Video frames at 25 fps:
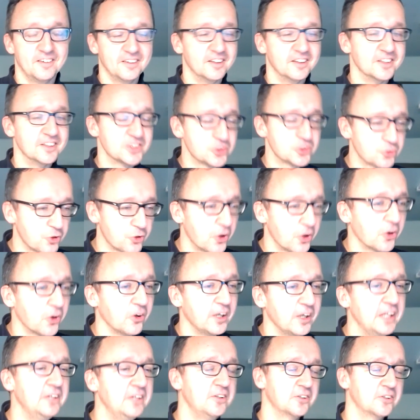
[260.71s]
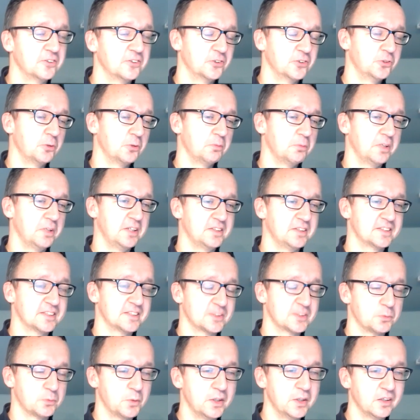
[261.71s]
struggle in the other domains as
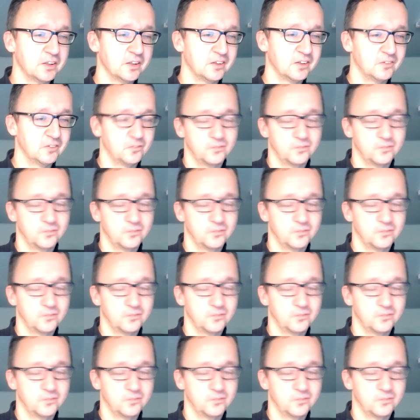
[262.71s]
well,